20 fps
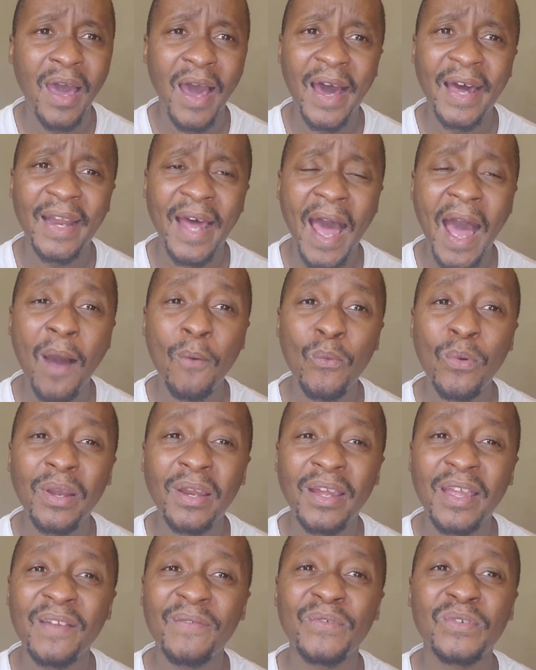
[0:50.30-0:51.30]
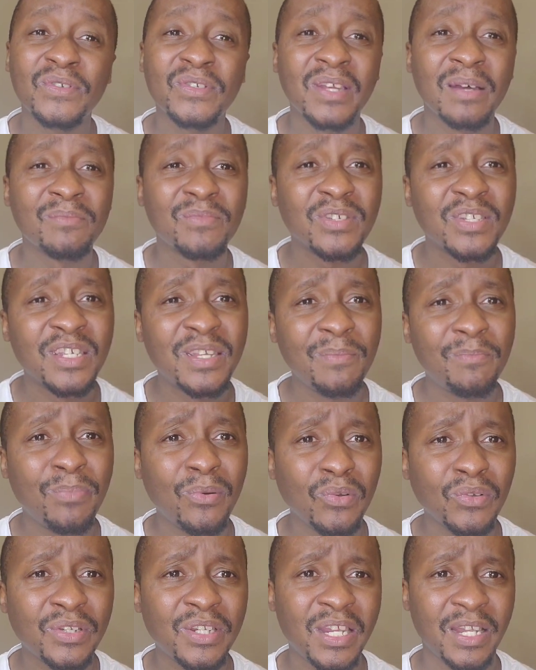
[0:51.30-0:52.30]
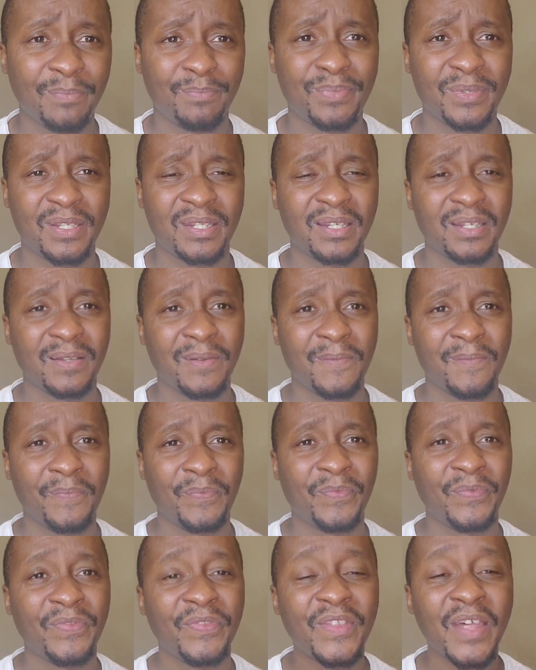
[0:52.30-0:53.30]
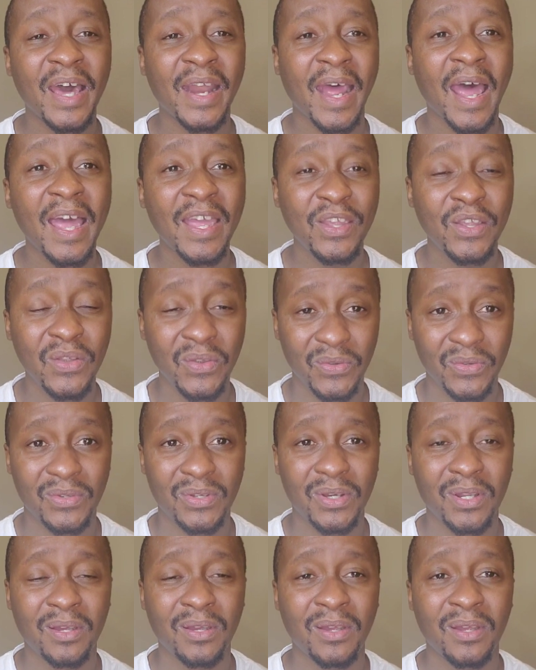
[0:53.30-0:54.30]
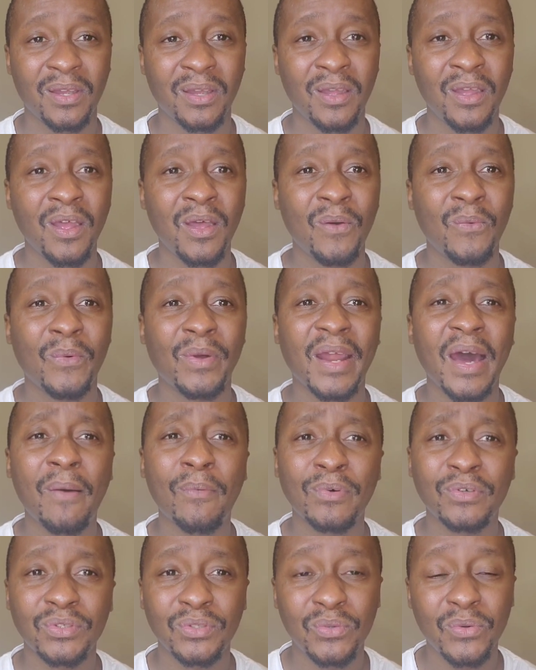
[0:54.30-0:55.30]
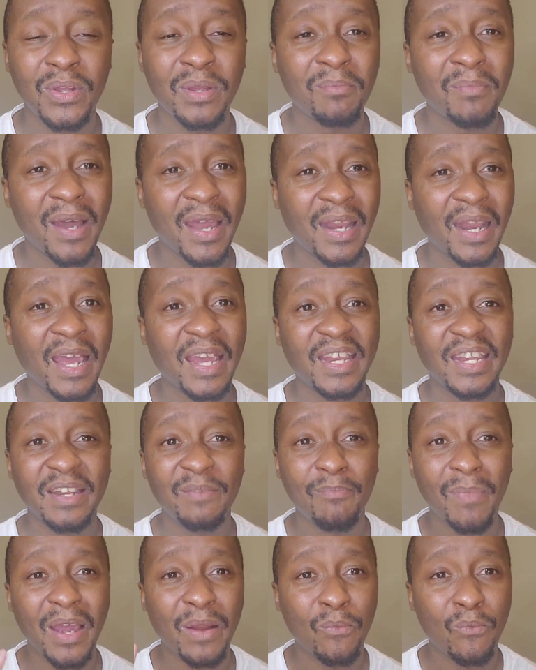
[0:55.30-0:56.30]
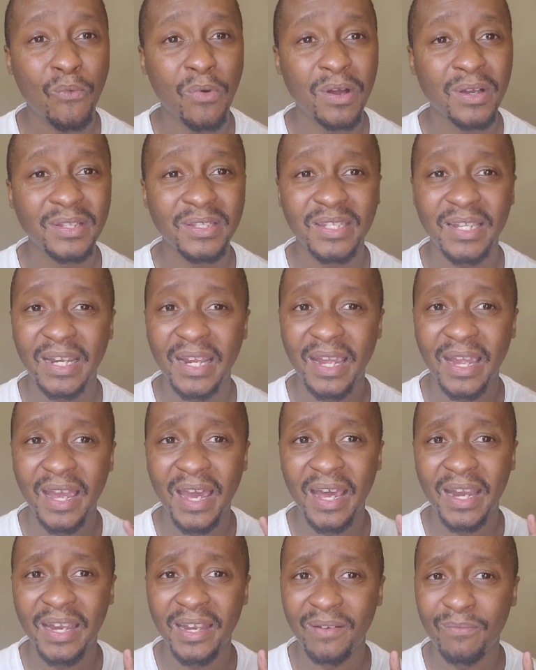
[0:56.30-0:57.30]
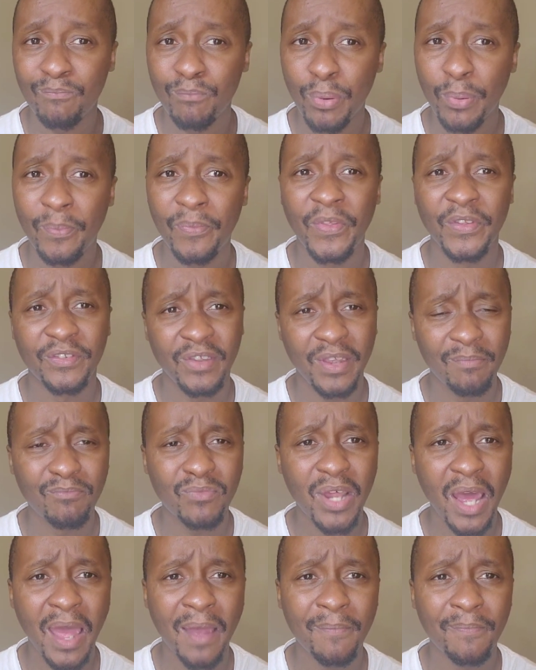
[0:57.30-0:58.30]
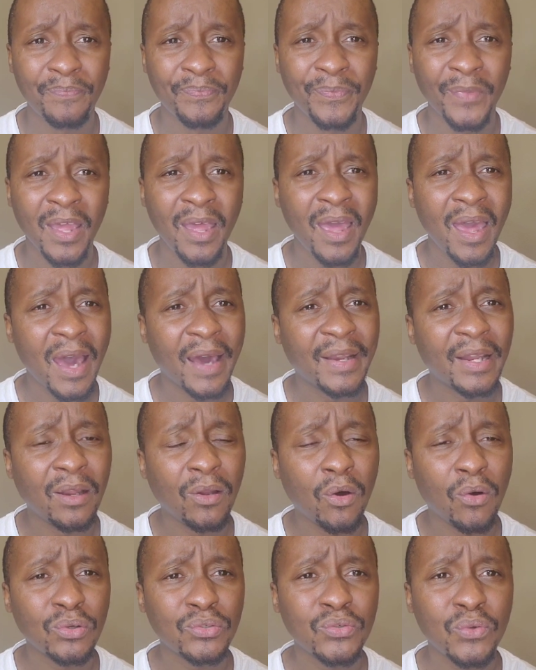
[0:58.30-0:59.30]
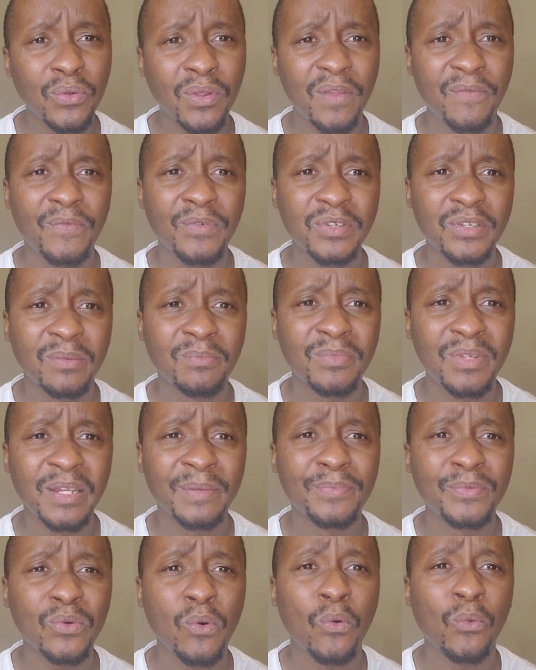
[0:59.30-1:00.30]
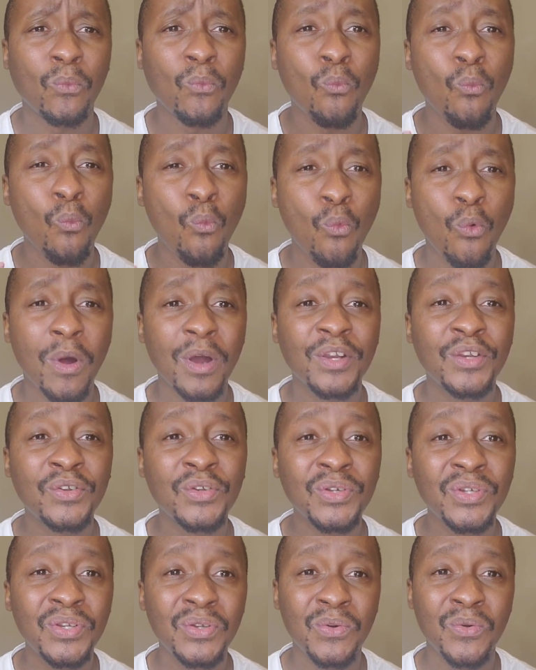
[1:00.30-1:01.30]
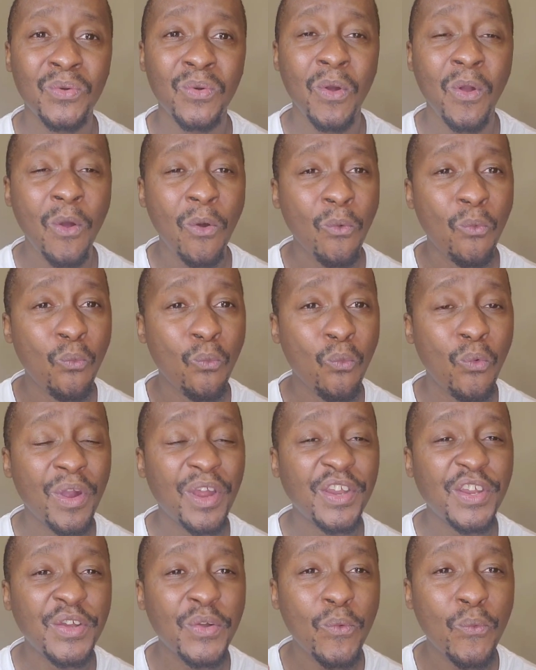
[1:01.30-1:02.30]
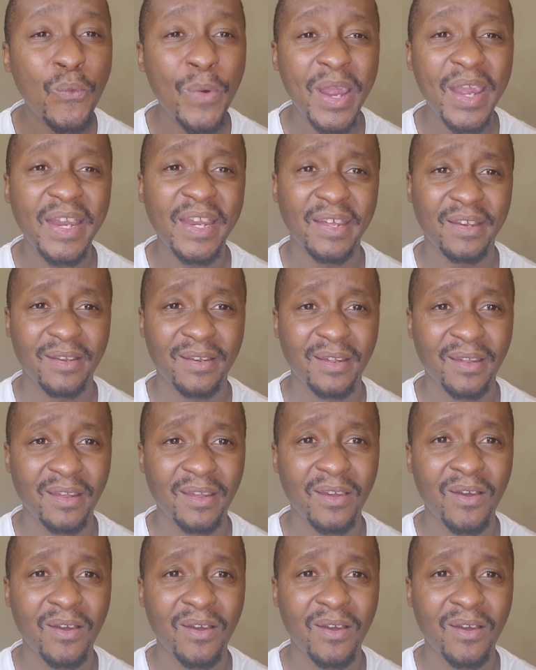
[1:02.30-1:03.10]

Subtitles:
And I will give you some simple tips that I used when I was doing mine. I did mine once and I got it at the same time. And I'll also give you some tips on what to do when you win it,